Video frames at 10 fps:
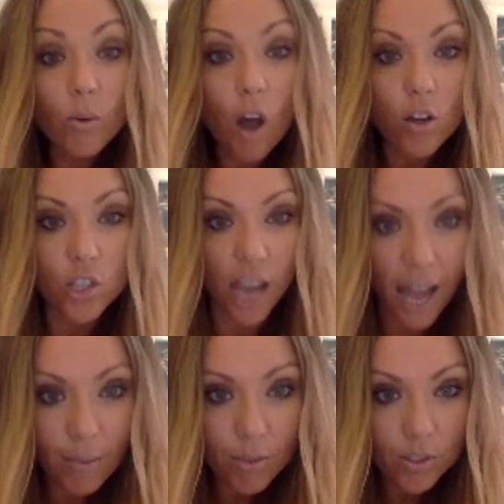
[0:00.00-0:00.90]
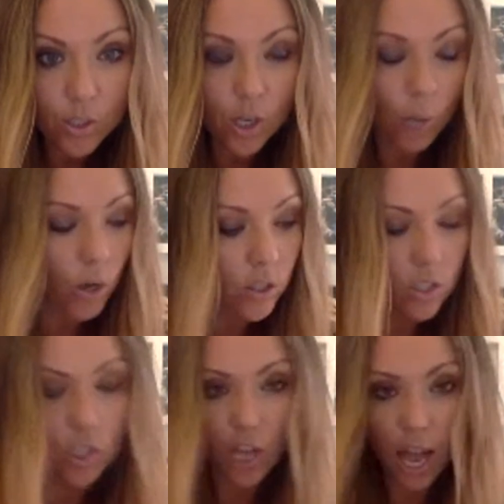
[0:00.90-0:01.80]
shamans. What does
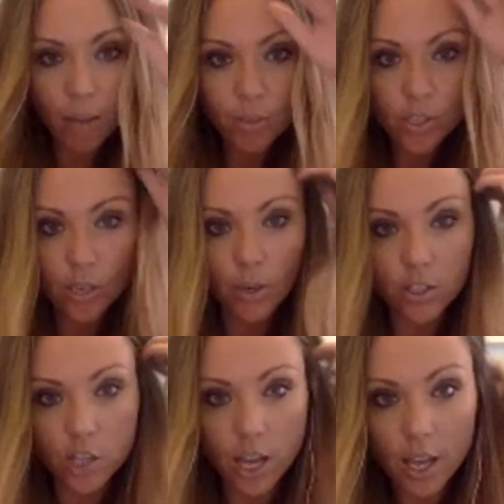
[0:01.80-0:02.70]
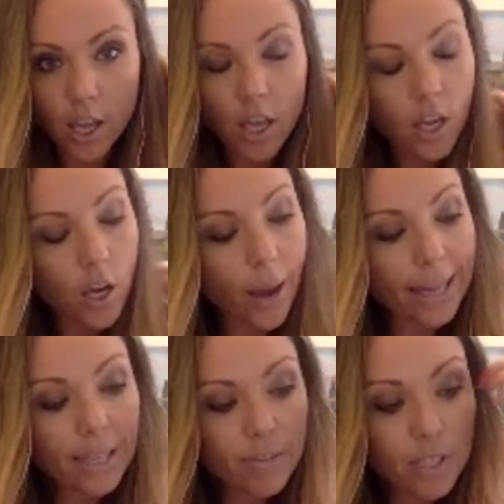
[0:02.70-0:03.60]
a shaman do?
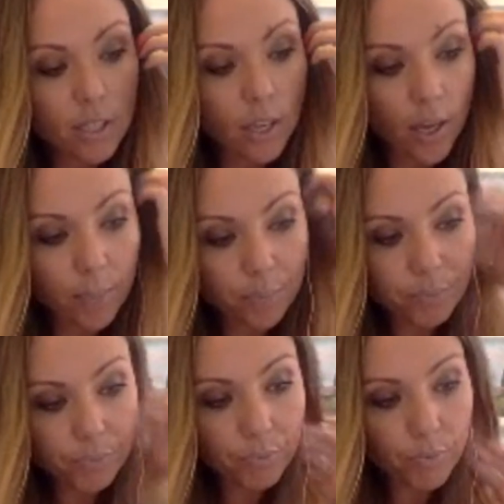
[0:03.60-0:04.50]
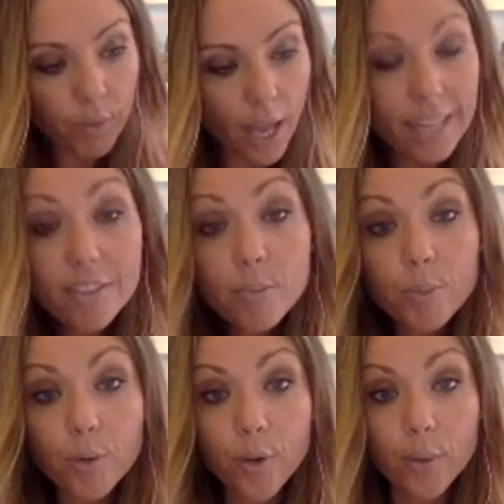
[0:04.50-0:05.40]
I lived in
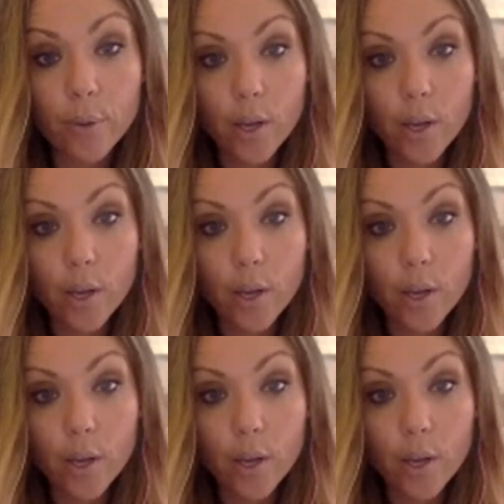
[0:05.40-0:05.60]
Peru